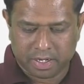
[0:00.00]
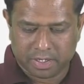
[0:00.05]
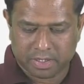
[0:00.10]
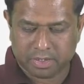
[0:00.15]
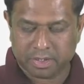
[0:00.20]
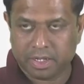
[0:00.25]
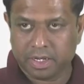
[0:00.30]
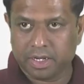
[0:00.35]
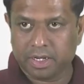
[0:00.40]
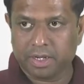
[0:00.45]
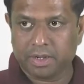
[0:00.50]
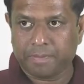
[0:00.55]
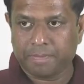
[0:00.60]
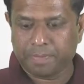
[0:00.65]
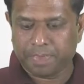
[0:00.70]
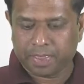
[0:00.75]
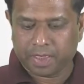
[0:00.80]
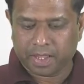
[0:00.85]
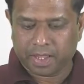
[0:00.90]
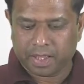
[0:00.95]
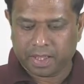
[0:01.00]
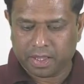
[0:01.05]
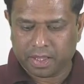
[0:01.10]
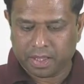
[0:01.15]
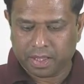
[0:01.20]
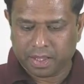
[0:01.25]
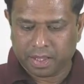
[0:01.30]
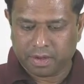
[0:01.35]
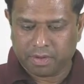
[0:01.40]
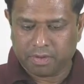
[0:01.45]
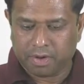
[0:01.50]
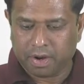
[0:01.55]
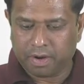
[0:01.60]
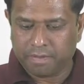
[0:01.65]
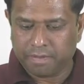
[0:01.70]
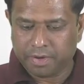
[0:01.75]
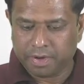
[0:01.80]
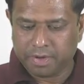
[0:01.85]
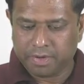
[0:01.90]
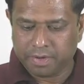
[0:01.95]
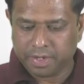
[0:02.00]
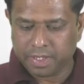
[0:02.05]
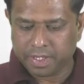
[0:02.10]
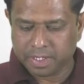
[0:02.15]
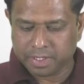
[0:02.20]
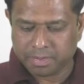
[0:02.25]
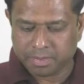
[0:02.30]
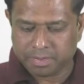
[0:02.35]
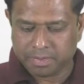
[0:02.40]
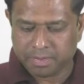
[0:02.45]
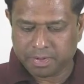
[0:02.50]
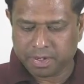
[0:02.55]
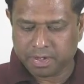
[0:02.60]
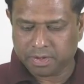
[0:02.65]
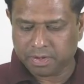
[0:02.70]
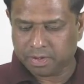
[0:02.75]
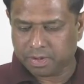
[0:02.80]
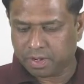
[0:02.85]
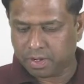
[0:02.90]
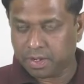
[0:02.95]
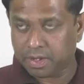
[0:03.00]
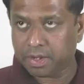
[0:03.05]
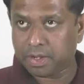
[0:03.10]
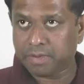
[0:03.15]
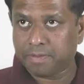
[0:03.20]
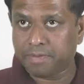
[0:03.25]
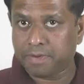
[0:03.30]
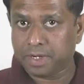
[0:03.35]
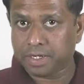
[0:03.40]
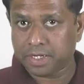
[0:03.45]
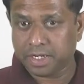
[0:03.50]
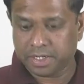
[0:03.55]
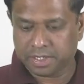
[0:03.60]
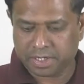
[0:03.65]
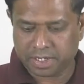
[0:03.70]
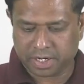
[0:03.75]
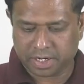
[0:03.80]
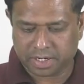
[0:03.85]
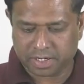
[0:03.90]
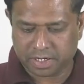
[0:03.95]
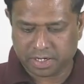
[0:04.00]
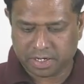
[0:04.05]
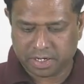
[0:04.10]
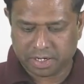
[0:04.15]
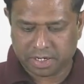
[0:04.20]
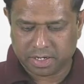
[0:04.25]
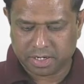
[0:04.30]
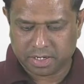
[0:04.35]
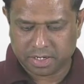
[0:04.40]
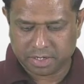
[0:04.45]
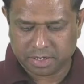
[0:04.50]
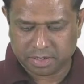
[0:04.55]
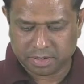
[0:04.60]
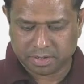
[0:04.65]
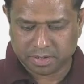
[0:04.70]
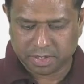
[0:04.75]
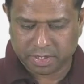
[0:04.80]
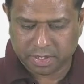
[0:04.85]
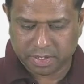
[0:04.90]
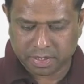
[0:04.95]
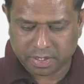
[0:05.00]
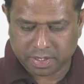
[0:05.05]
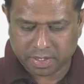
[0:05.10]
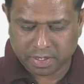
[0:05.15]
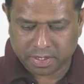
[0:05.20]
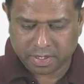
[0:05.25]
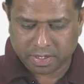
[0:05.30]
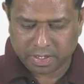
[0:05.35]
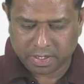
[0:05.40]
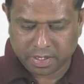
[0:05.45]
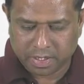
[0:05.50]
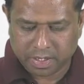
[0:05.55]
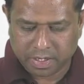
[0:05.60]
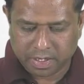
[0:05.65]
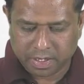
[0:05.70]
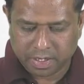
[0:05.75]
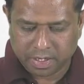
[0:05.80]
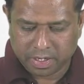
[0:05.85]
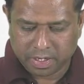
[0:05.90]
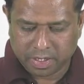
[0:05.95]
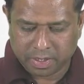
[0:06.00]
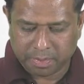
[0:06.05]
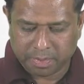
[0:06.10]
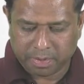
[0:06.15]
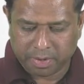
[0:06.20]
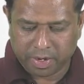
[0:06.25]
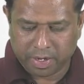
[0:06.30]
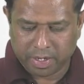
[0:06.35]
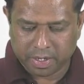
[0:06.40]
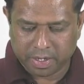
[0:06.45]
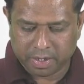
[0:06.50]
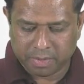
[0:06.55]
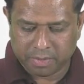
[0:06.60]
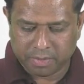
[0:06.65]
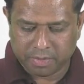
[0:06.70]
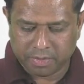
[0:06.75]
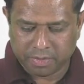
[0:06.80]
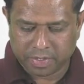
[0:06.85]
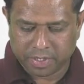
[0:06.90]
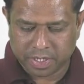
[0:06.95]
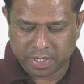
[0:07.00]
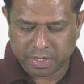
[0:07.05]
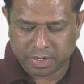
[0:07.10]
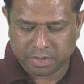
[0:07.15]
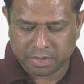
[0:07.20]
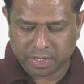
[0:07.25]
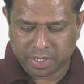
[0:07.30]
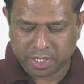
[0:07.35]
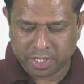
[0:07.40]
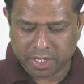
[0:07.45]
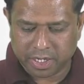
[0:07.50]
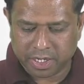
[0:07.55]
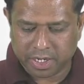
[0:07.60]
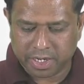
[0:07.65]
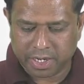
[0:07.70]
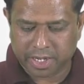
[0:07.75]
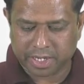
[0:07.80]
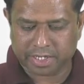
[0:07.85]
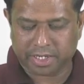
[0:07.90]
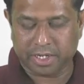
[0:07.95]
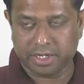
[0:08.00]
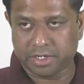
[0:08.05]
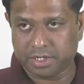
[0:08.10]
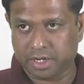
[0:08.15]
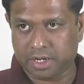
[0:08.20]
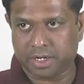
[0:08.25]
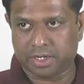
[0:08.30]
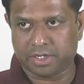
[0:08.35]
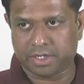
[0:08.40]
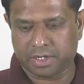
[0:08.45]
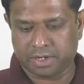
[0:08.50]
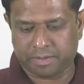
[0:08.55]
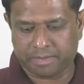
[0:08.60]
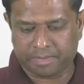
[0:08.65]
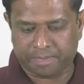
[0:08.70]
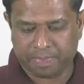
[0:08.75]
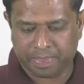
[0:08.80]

So then after doing this first instruction, so then the pointer moves into the next instruction.